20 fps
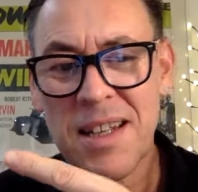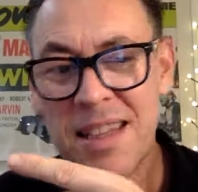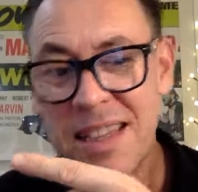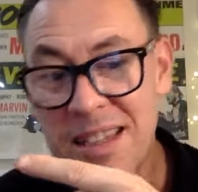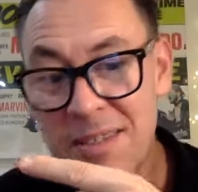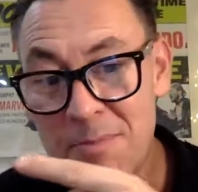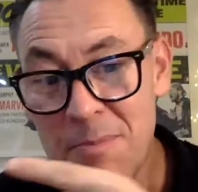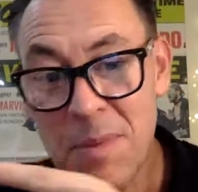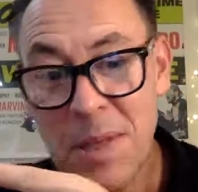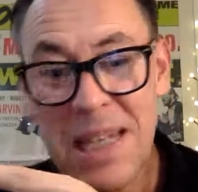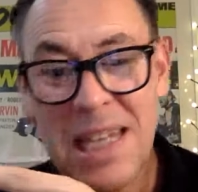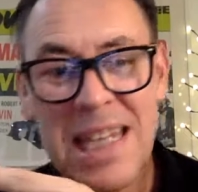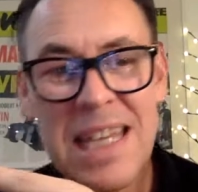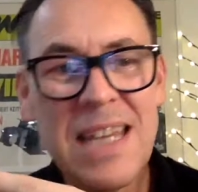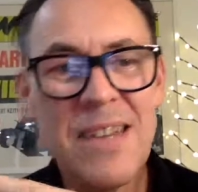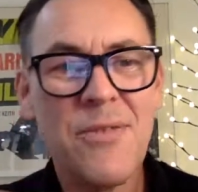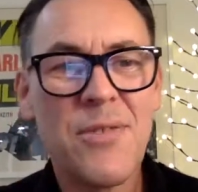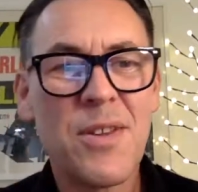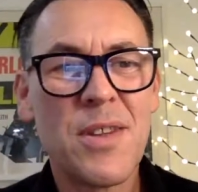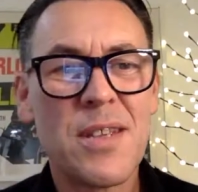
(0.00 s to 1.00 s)
The
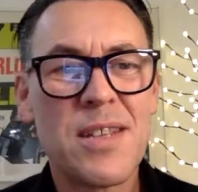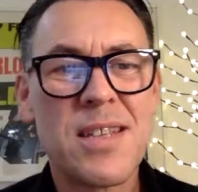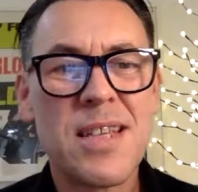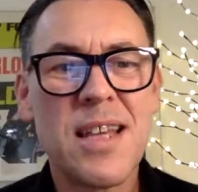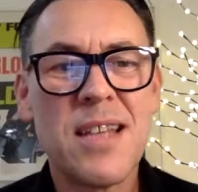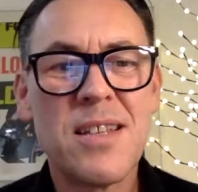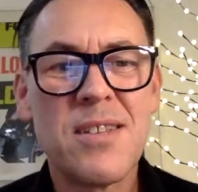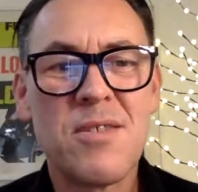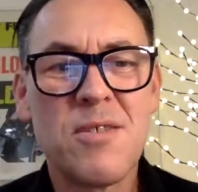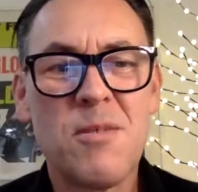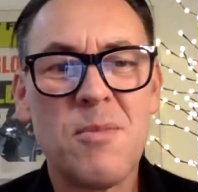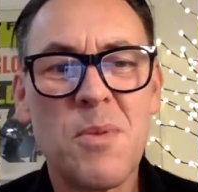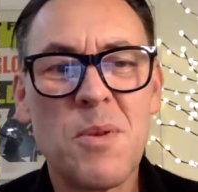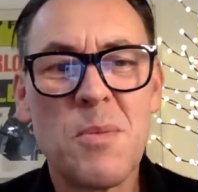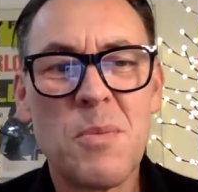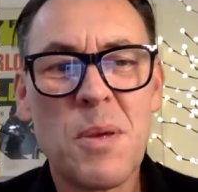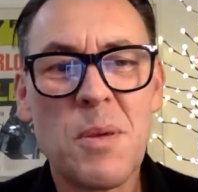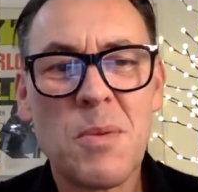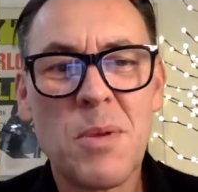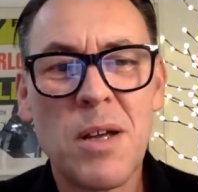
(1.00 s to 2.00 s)
belief at the center,
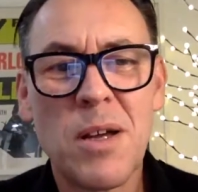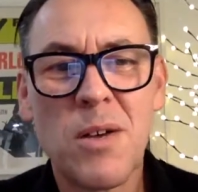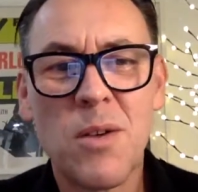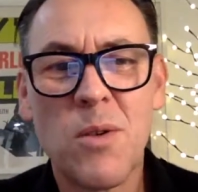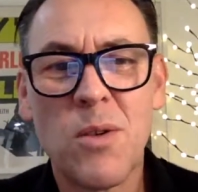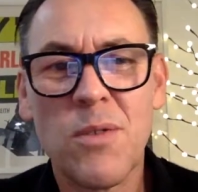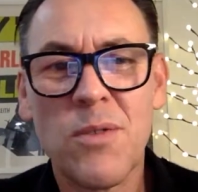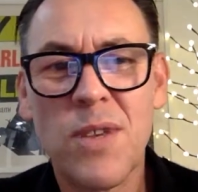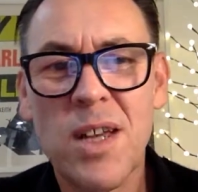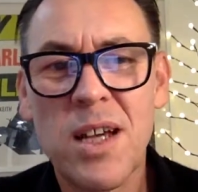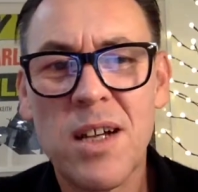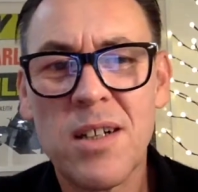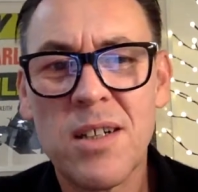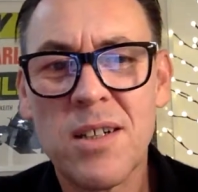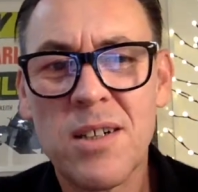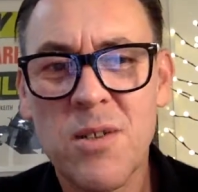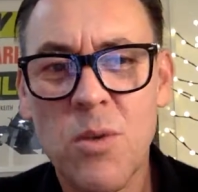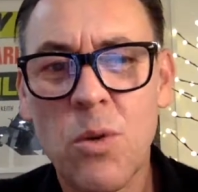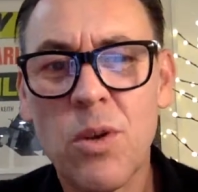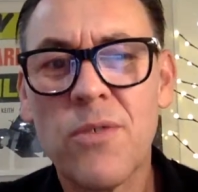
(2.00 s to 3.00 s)
but people aren't
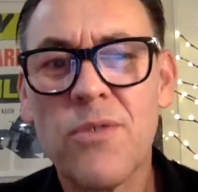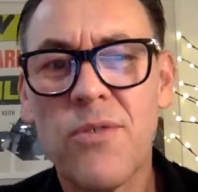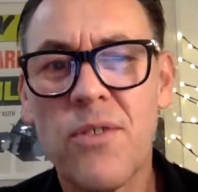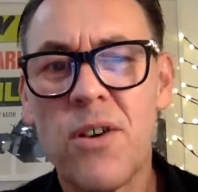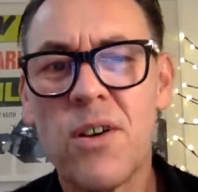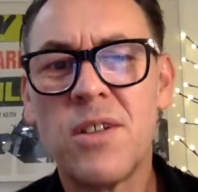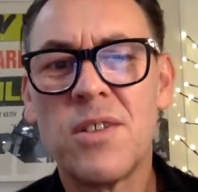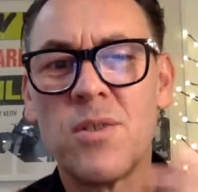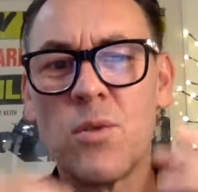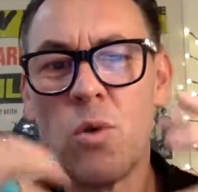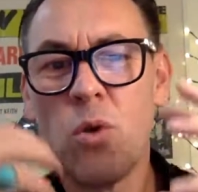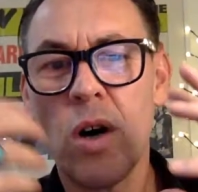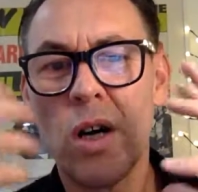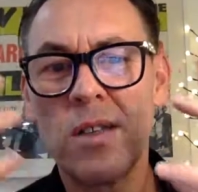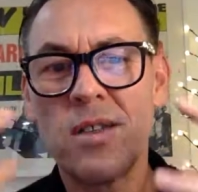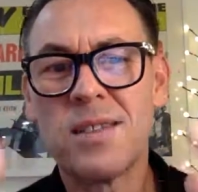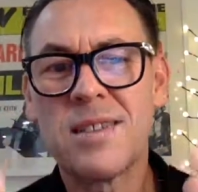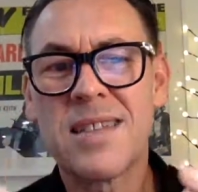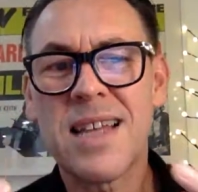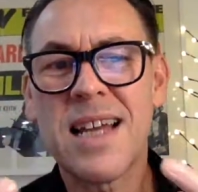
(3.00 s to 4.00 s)
qualified or
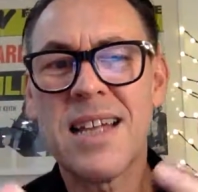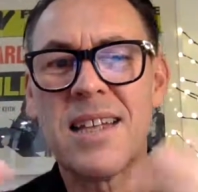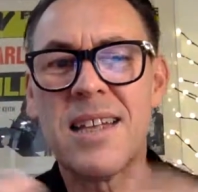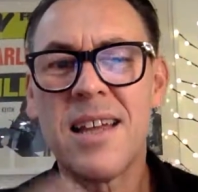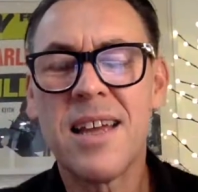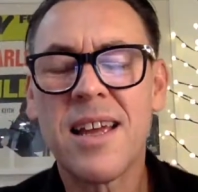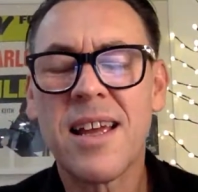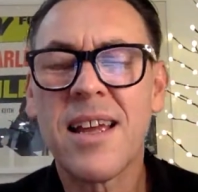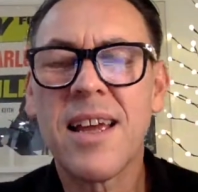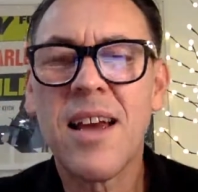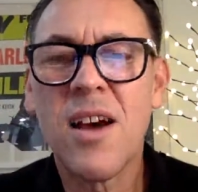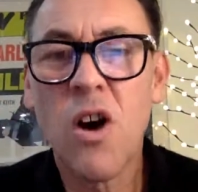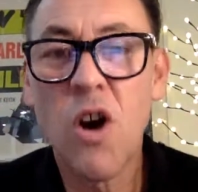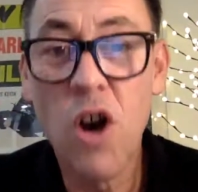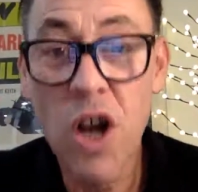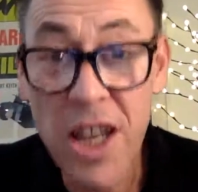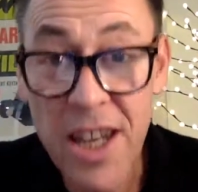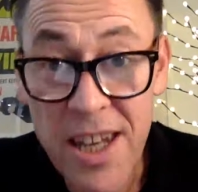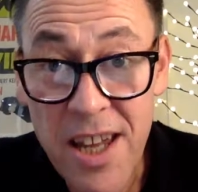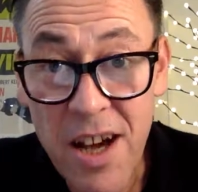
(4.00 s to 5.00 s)
understanding
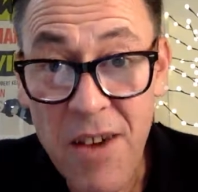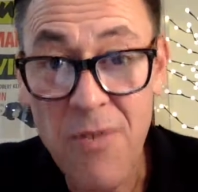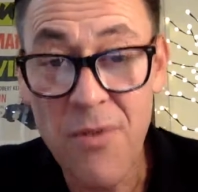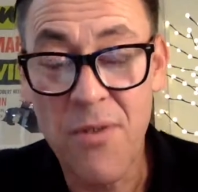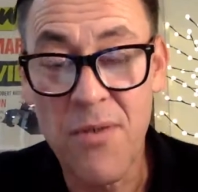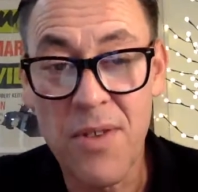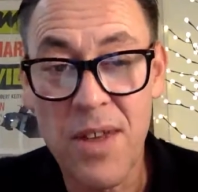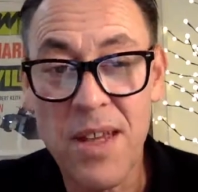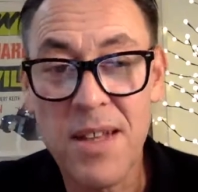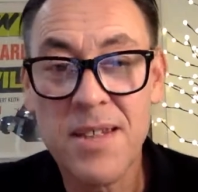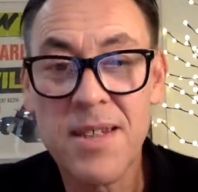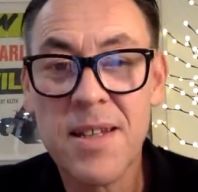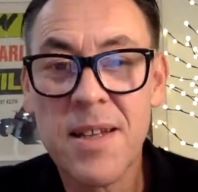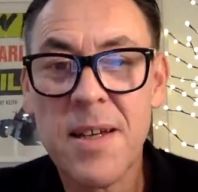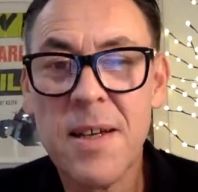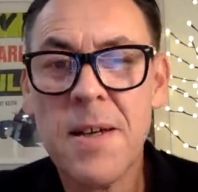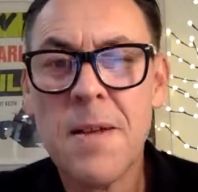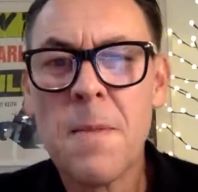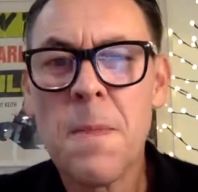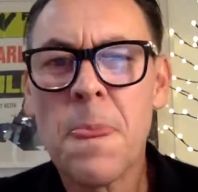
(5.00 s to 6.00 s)
enough of it
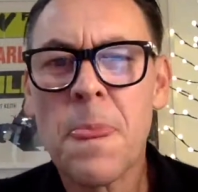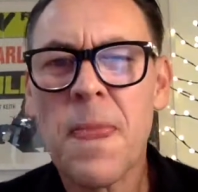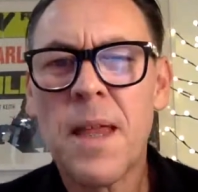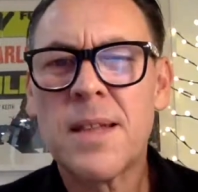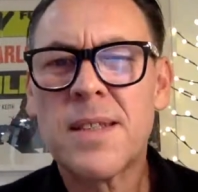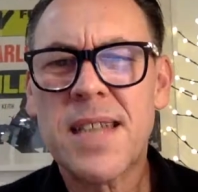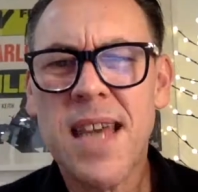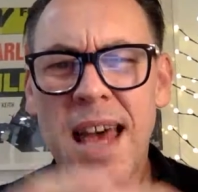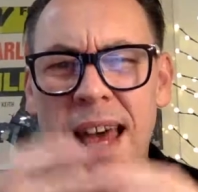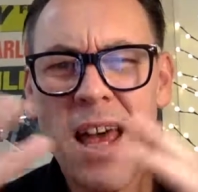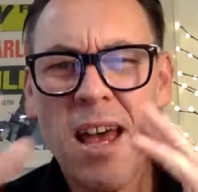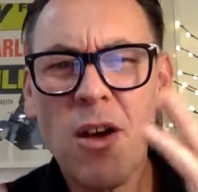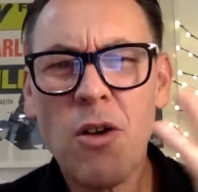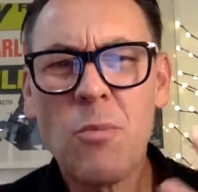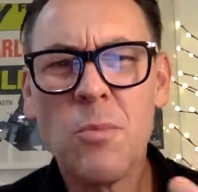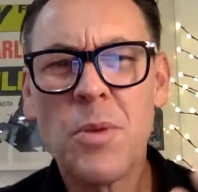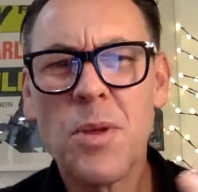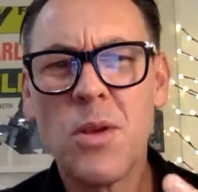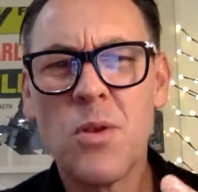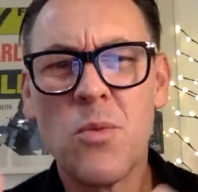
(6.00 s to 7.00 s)
to
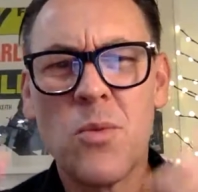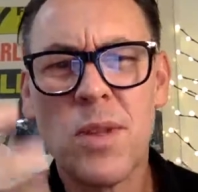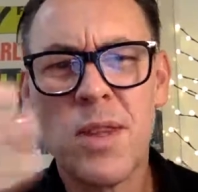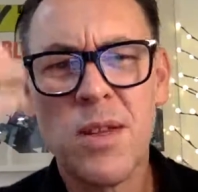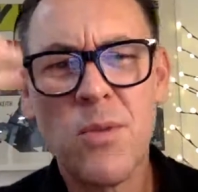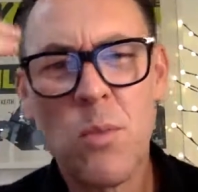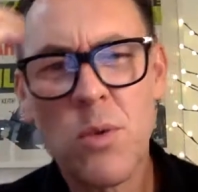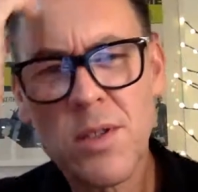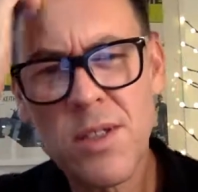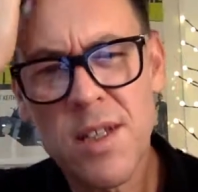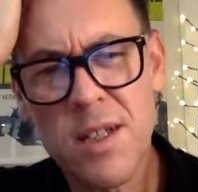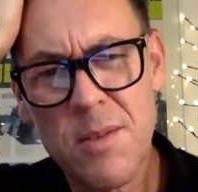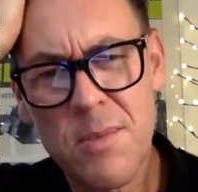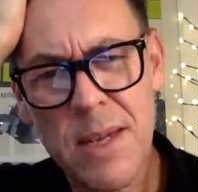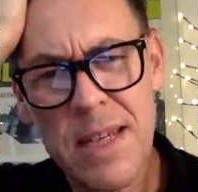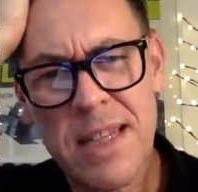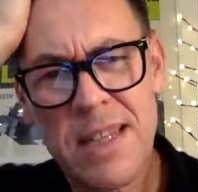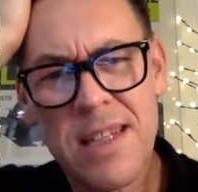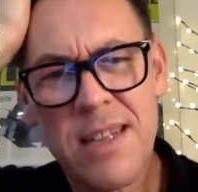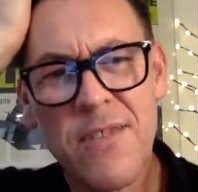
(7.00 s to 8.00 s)
help you with it. What's going to
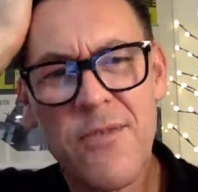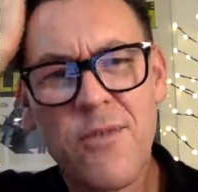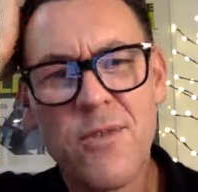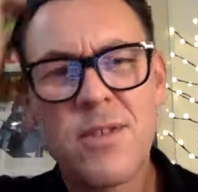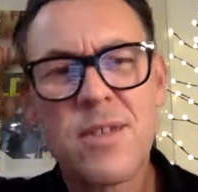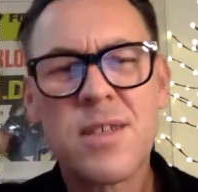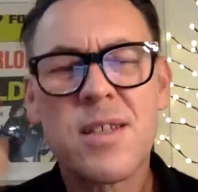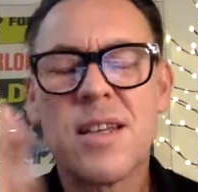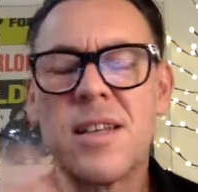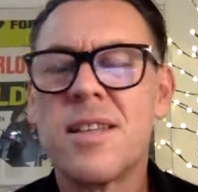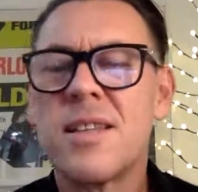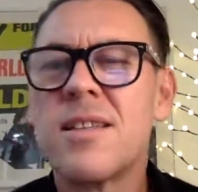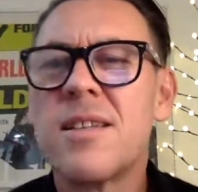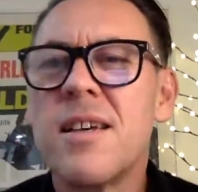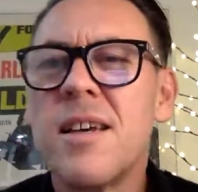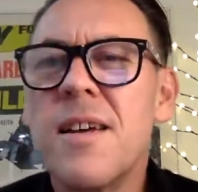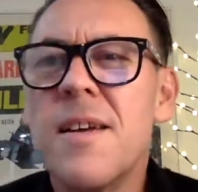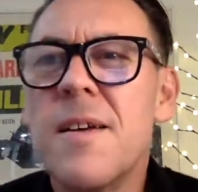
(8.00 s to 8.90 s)
make the difference? And